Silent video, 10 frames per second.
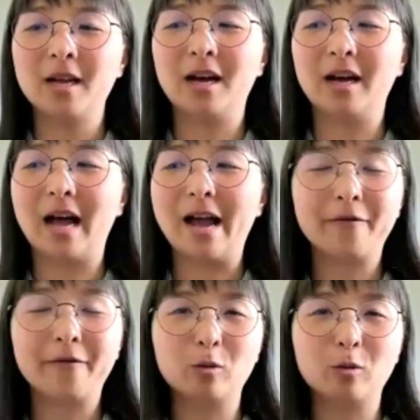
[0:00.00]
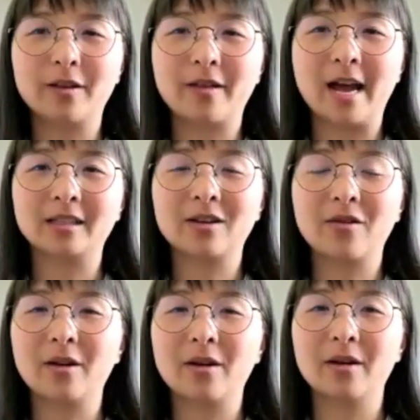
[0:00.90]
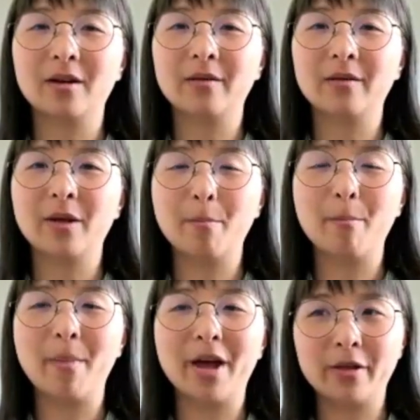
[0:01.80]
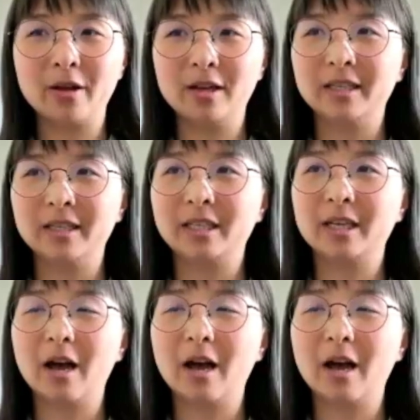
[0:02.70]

I found that the methods